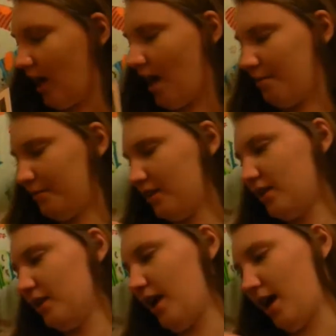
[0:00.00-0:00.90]
I'm
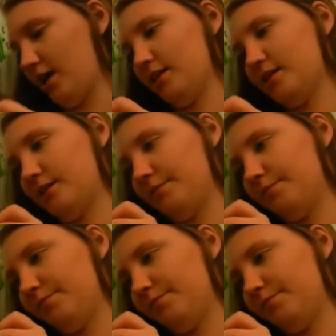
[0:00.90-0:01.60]
thinking eggs.